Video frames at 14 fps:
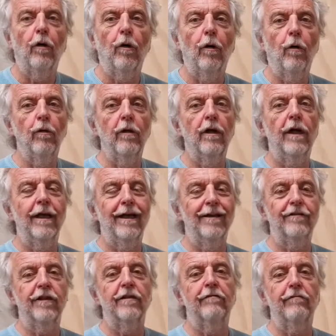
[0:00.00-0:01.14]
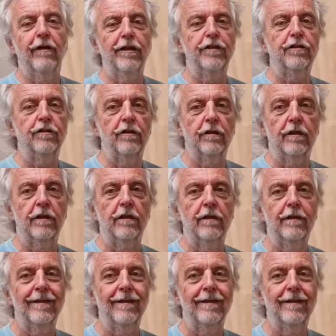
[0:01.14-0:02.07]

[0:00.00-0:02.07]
all-electric range cooker.